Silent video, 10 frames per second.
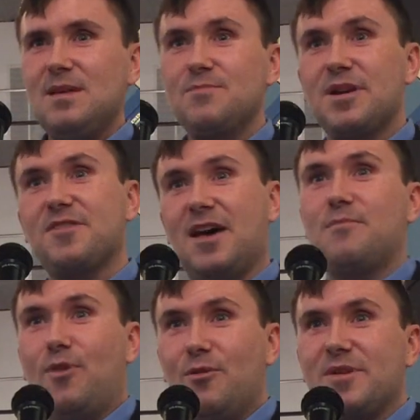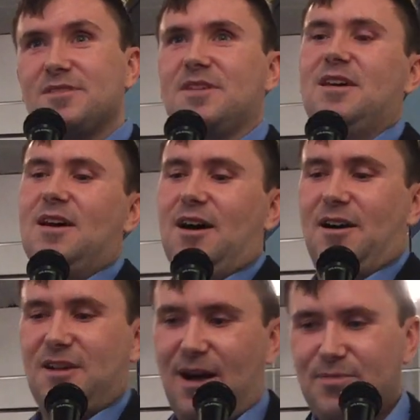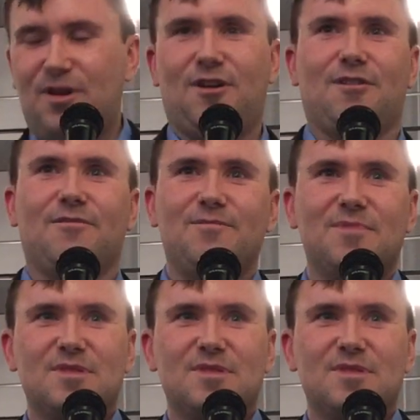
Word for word: But at that moment, a cop car